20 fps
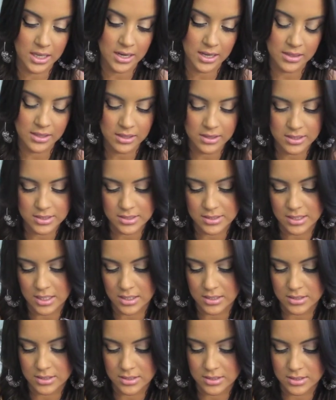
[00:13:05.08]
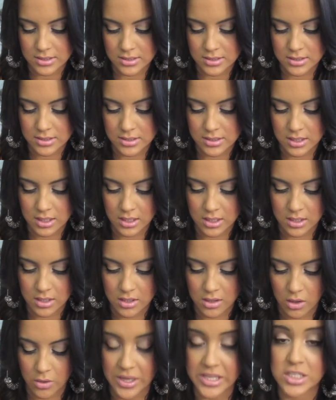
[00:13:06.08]
and I think this is in a state.
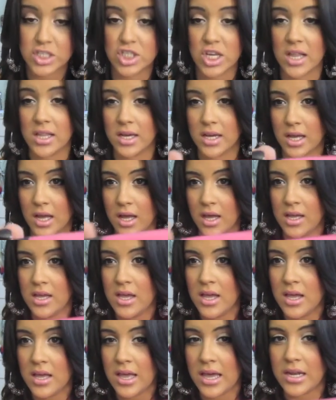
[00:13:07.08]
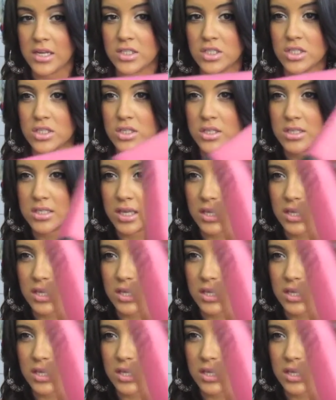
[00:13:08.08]
Oh, Angelika. And it just looks